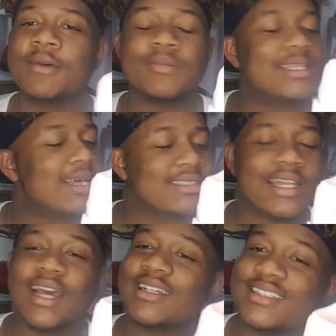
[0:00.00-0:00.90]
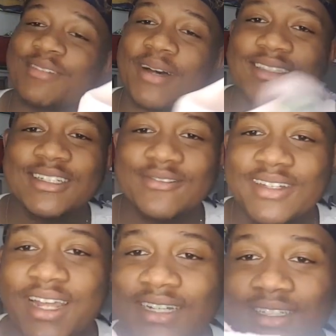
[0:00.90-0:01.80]
But, you know what I'm saying? I could see myself
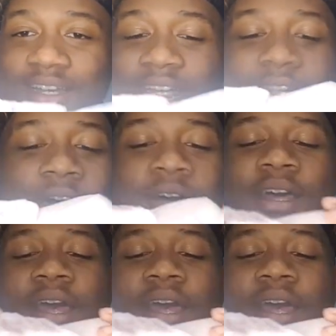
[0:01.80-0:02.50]
in that John, though.